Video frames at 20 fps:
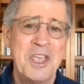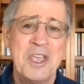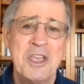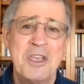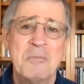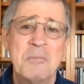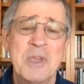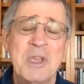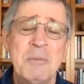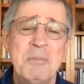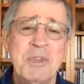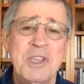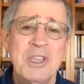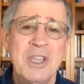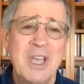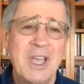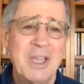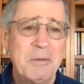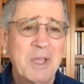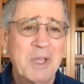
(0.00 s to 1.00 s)
Maybe
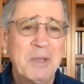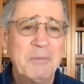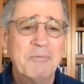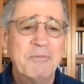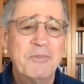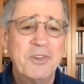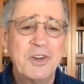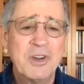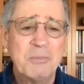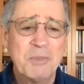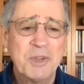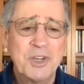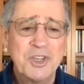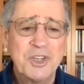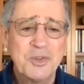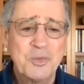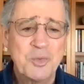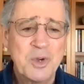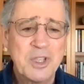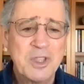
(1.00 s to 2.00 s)
I, I'm very much
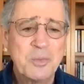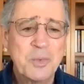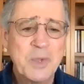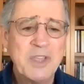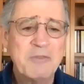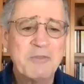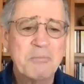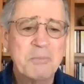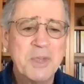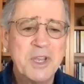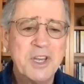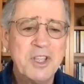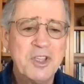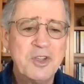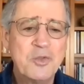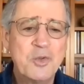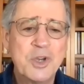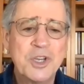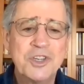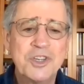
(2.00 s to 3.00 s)
aware that we have many
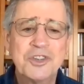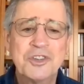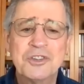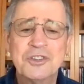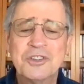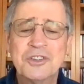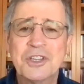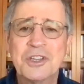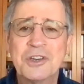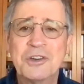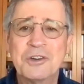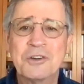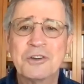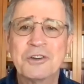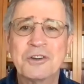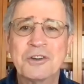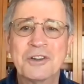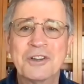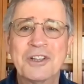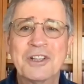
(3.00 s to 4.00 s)
questions that
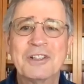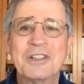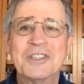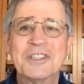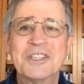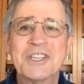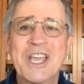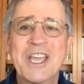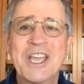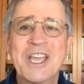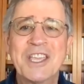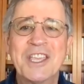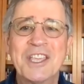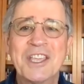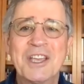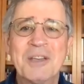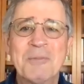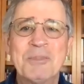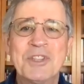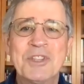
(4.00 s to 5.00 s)
are stacking
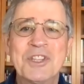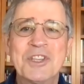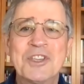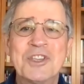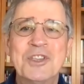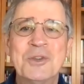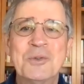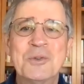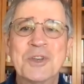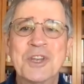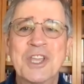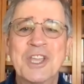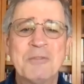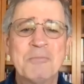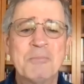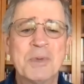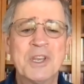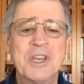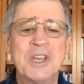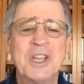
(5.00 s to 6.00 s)
up in the Q and A,
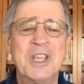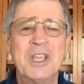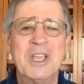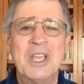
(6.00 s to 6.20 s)
but